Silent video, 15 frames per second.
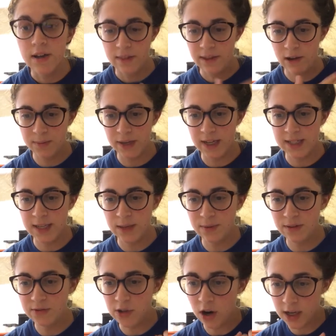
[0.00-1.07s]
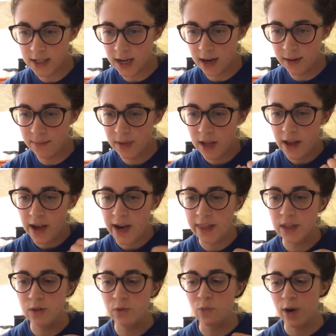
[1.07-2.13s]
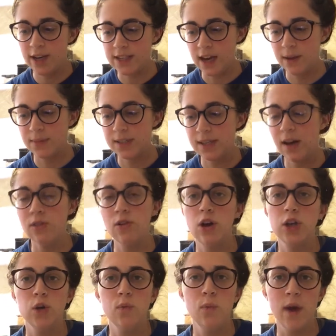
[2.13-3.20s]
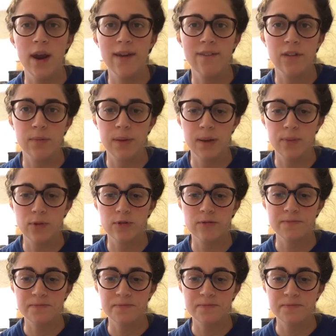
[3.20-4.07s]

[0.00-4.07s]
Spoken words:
That would be an example of talk time. And then wait time is how long you wait for people.